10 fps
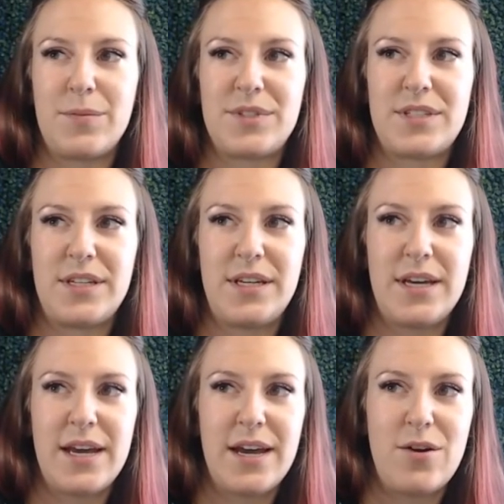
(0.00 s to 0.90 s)
to see. See
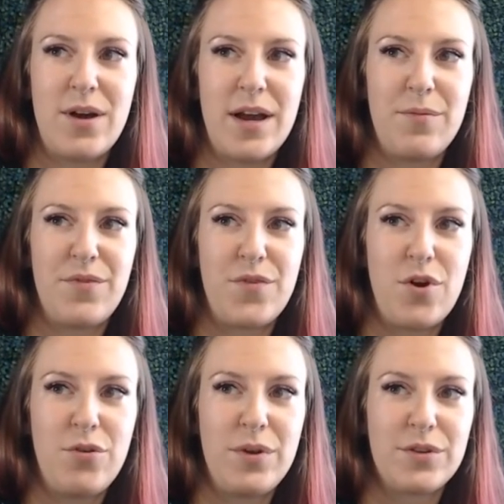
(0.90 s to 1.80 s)
how I'm
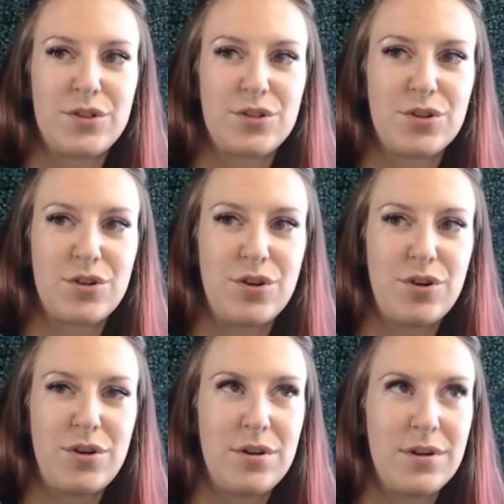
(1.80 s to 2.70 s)
following the
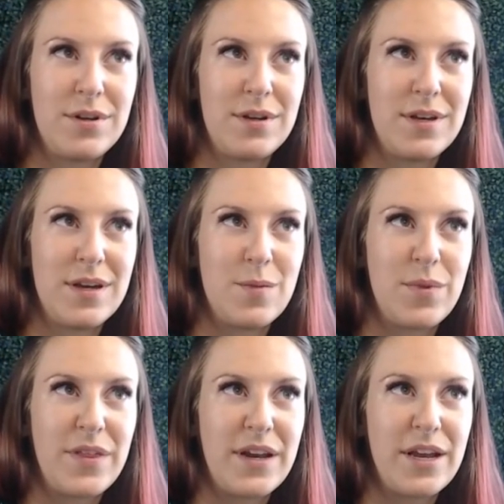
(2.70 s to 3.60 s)
circle?
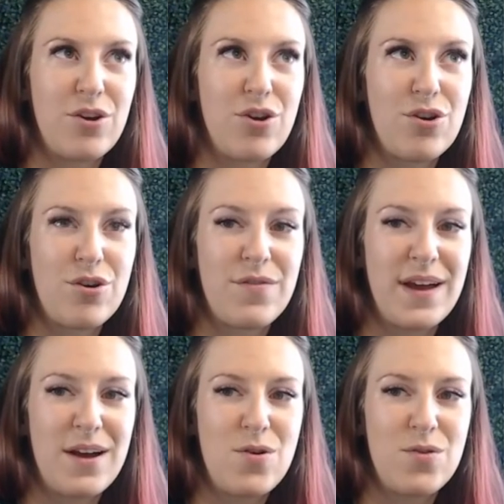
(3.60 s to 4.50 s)
Then I curve
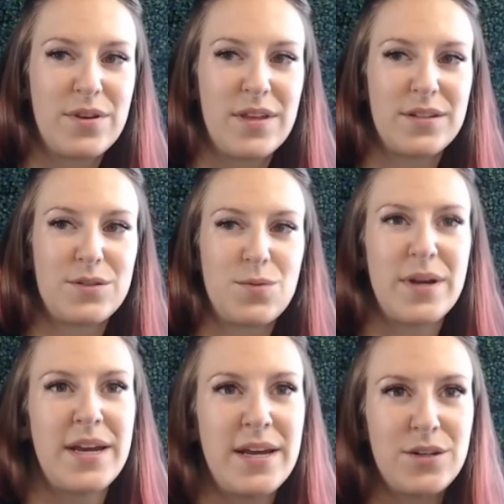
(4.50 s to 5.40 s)
out this
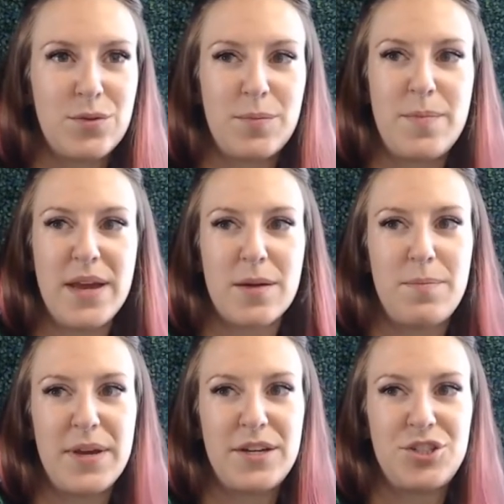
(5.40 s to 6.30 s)
way to make a
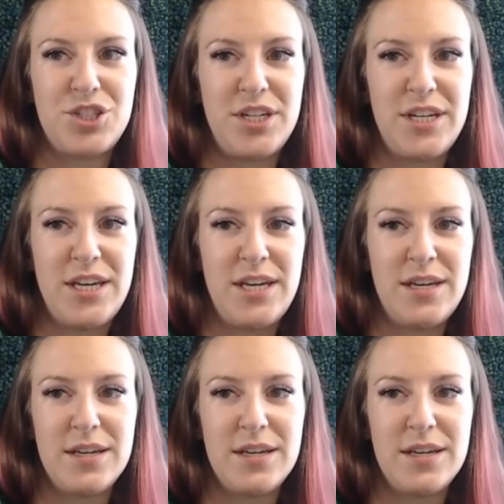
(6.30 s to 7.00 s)
big cheeky.